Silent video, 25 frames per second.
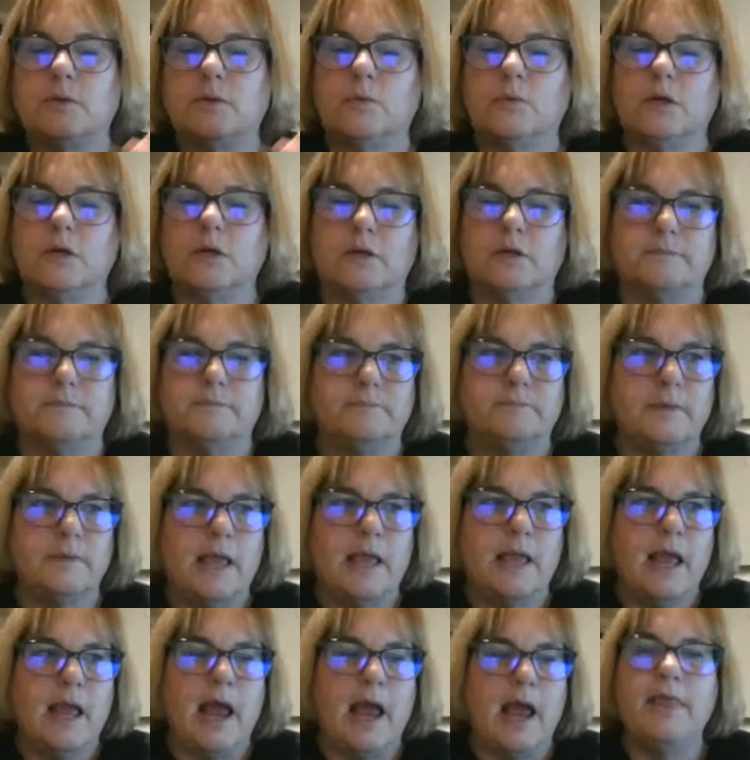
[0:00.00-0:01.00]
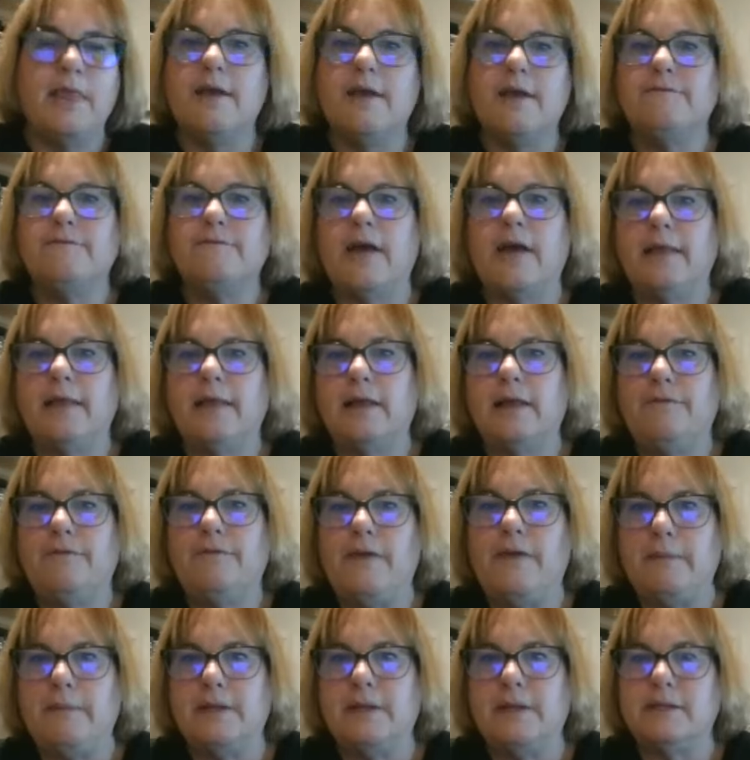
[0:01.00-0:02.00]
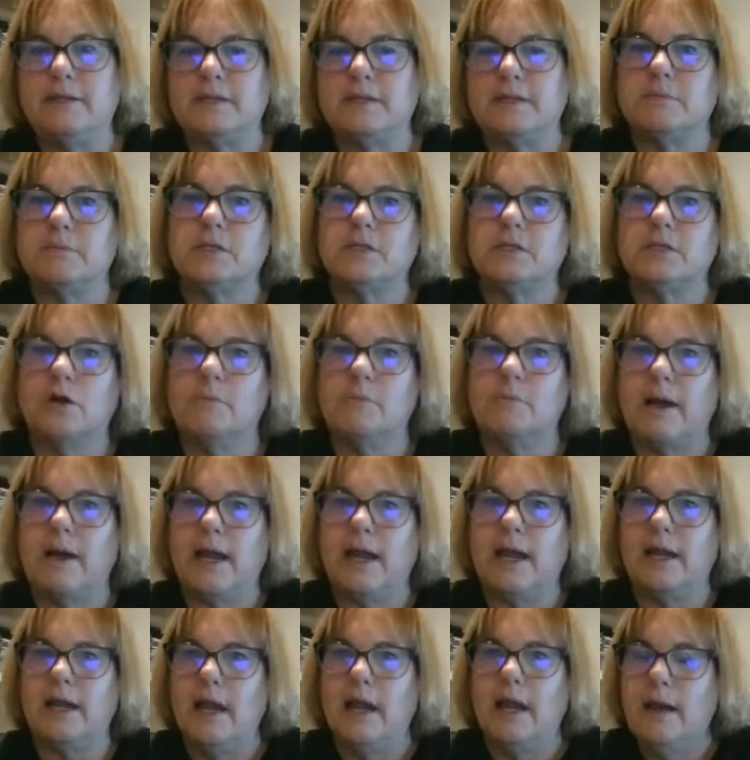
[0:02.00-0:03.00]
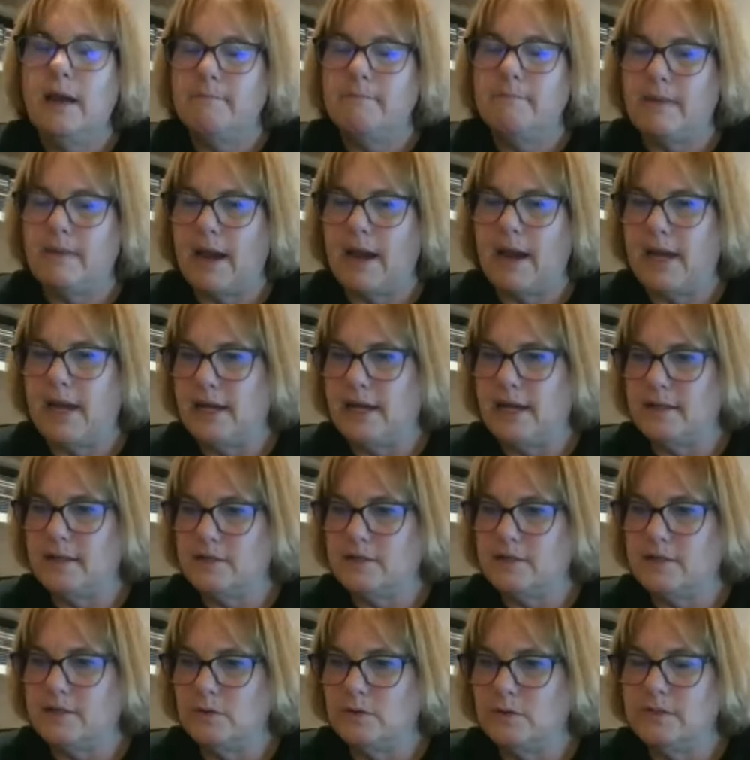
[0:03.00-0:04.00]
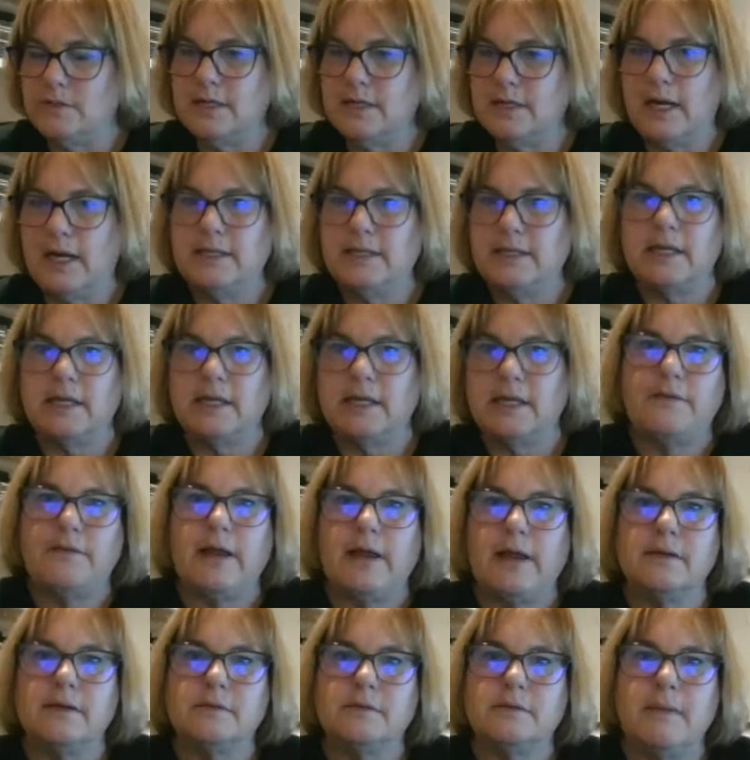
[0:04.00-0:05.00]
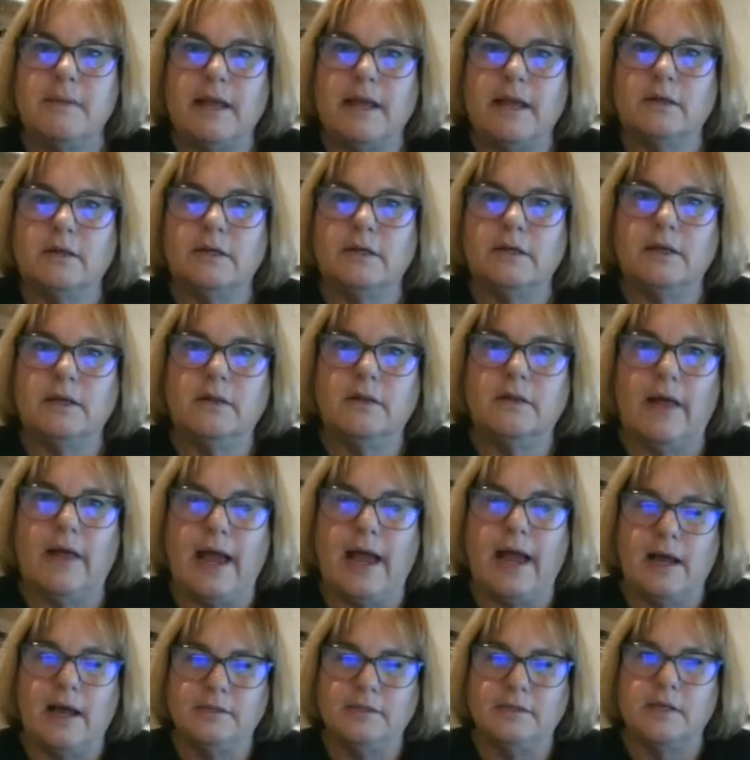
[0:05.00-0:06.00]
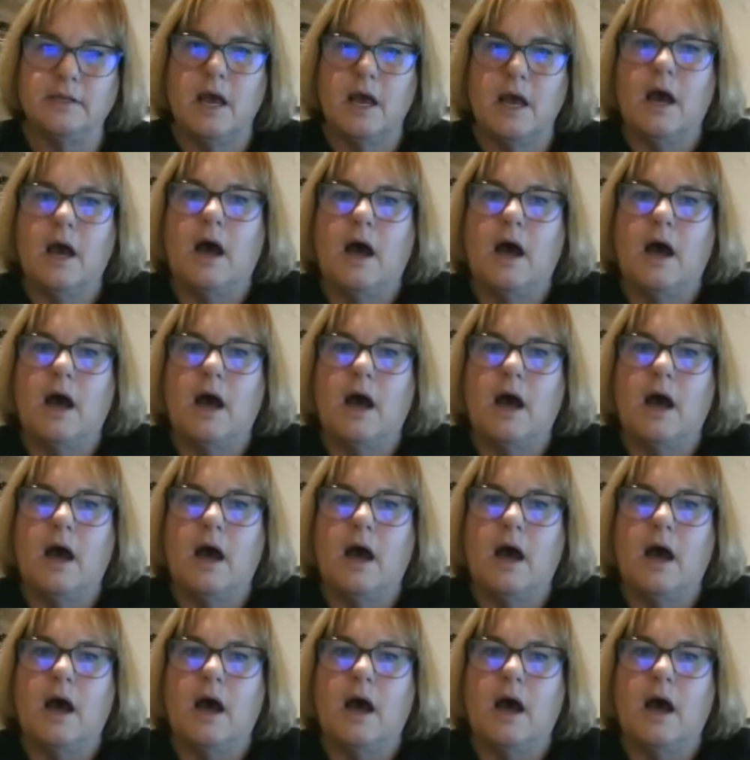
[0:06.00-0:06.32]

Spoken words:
the world. And then finally, feminism. So my students that identify as male in class,